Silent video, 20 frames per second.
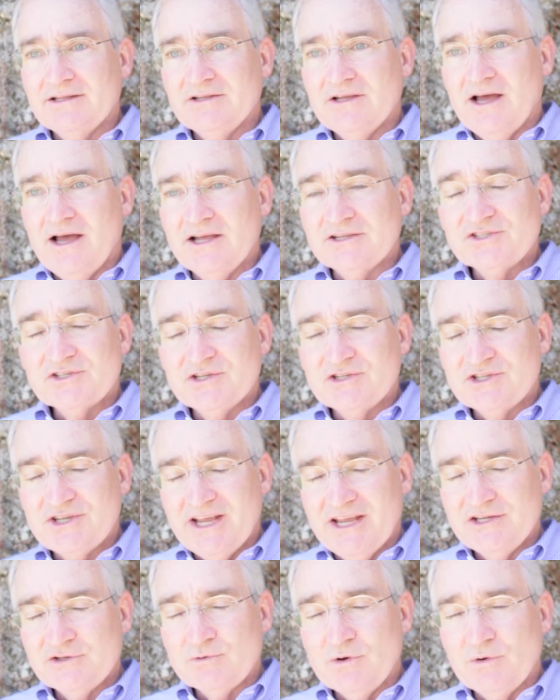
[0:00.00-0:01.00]
us to
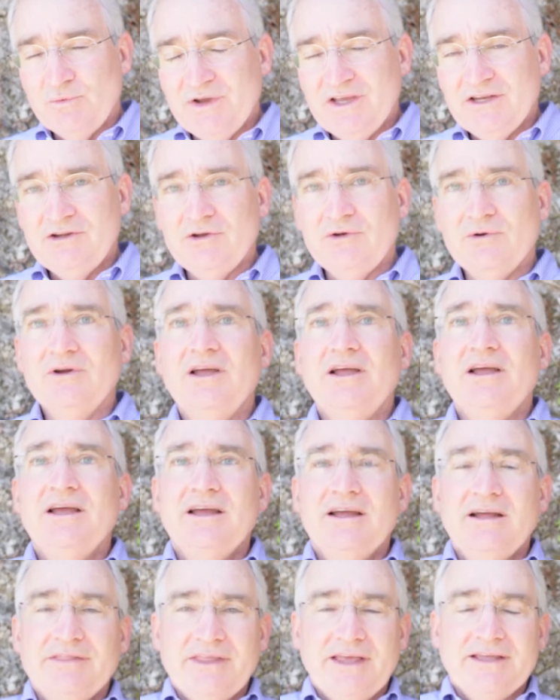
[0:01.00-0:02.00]
change what we do,
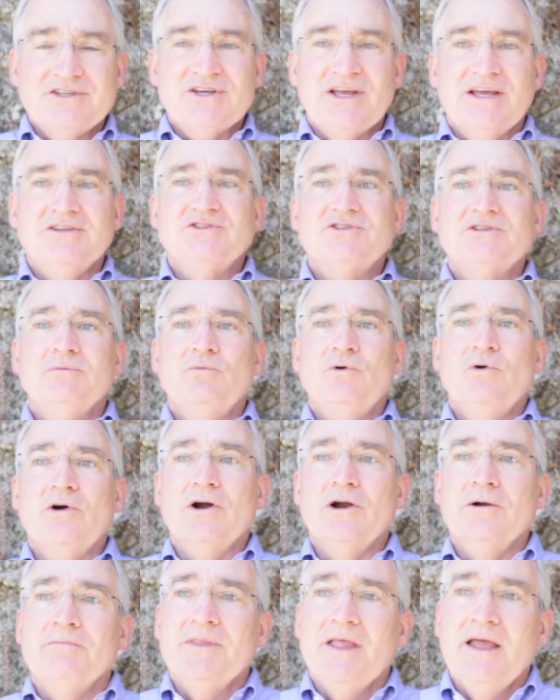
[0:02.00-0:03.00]
they change some
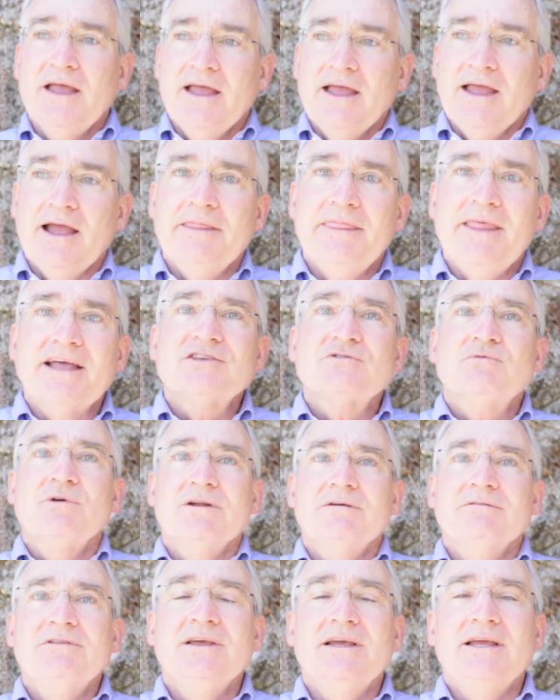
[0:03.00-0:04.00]
more. And that's one
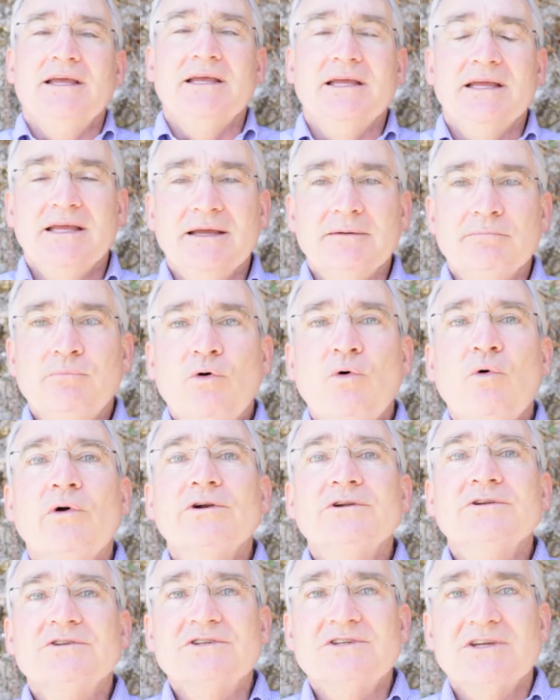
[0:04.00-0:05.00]
of the
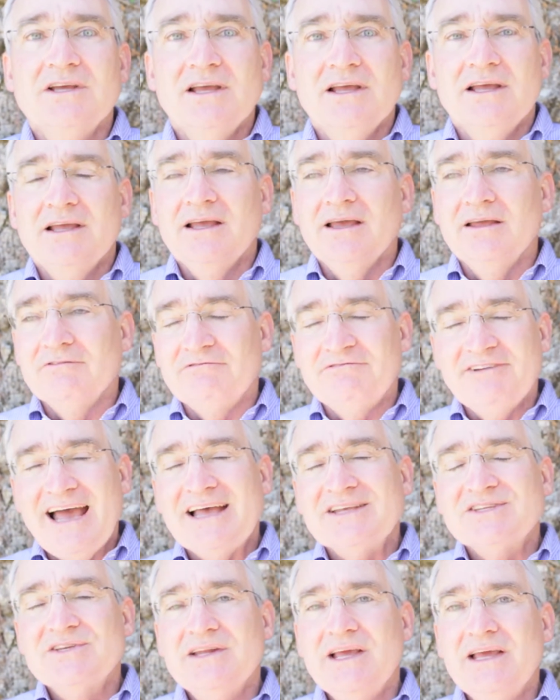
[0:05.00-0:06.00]
important and
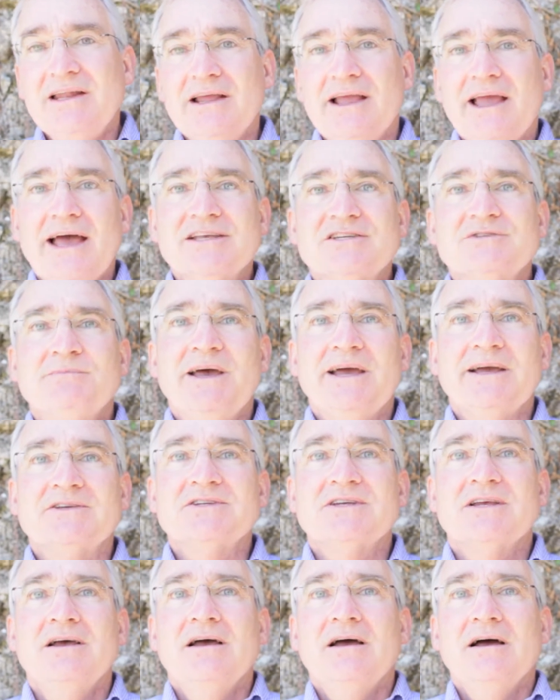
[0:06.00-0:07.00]
fascinating
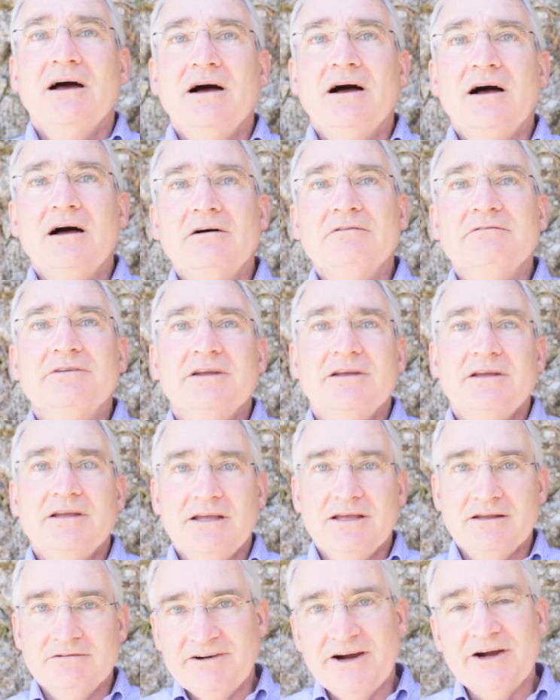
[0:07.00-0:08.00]
aspects of
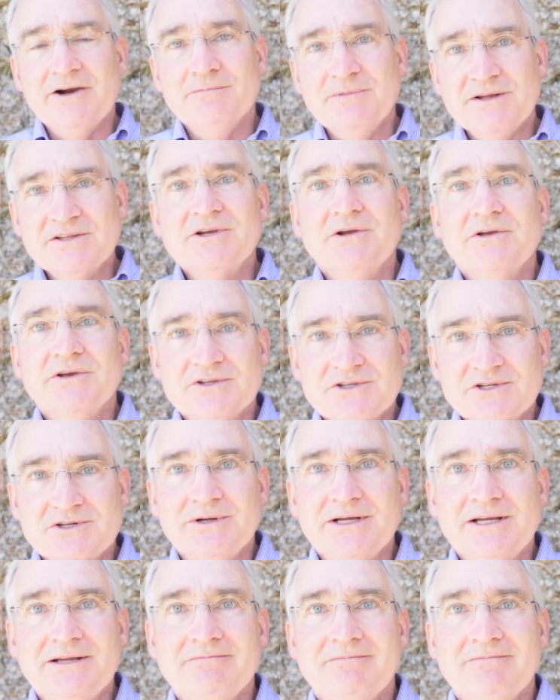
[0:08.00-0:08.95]
environmental history.